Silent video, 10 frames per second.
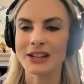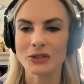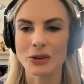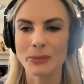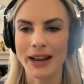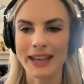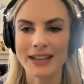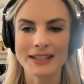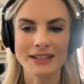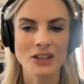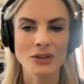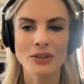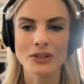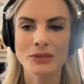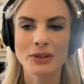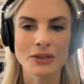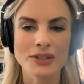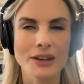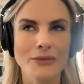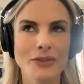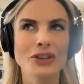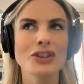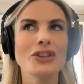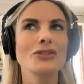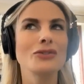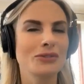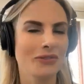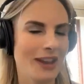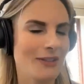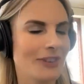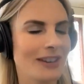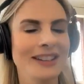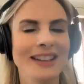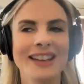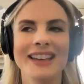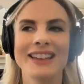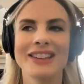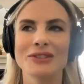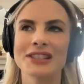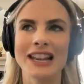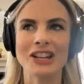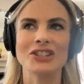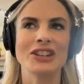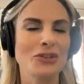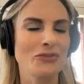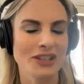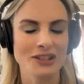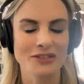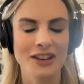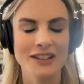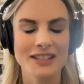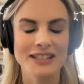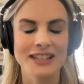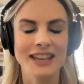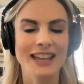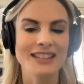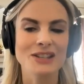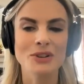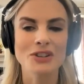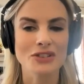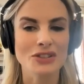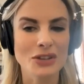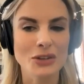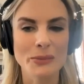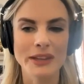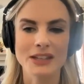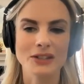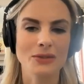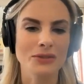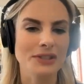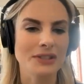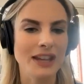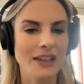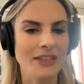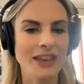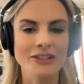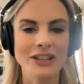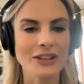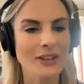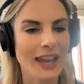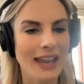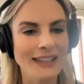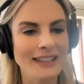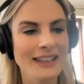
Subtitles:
on your plate, then you are doing yourself a huge favour. You're slashing your risk of heart disease and cancer, which are the two biggest causes of death here in the UK.